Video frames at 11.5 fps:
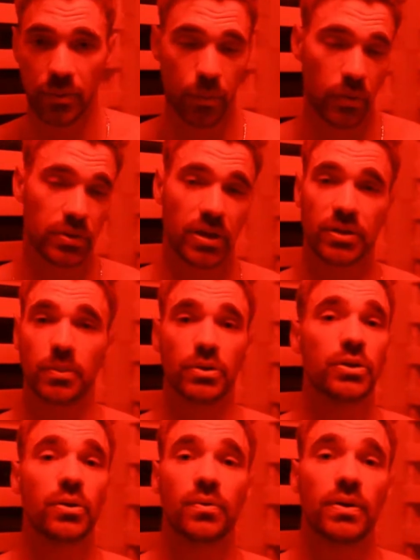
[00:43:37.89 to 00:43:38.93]
Most customers
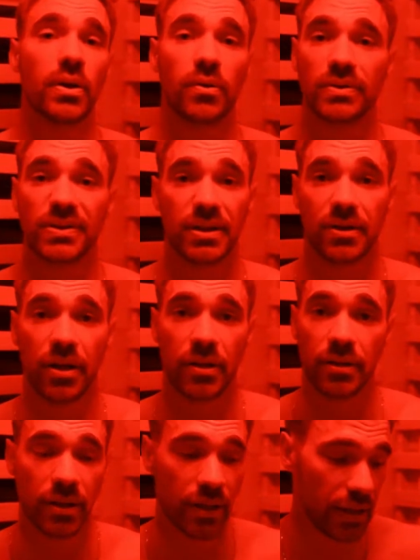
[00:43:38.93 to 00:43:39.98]
don't even notice it at all.
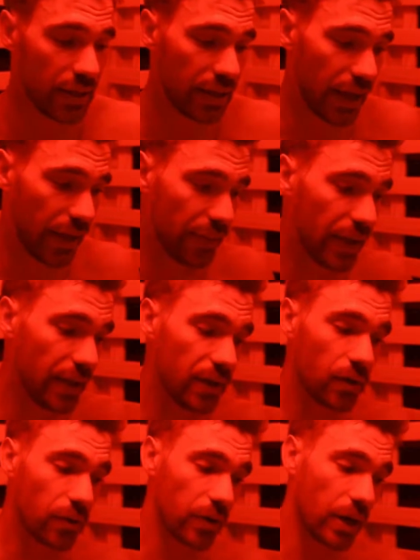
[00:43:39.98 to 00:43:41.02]
And then,
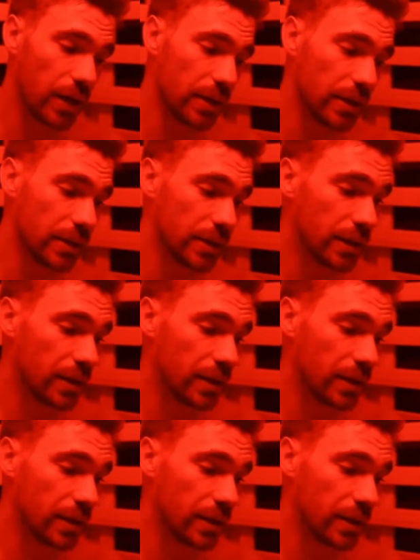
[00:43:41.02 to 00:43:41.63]
are there any